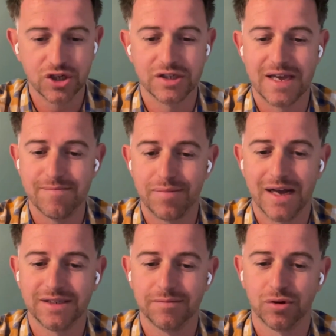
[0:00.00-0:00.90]
Managers
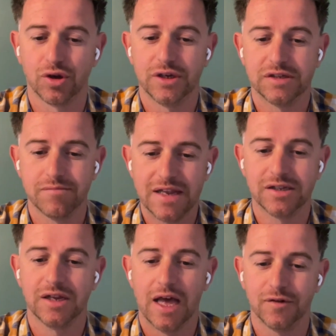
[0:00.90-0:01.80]
impact
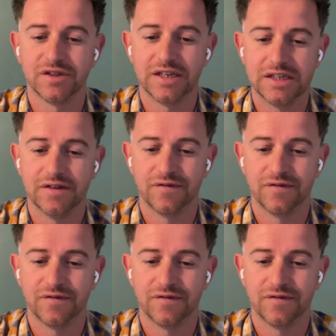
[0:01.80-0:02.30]
employees' mental health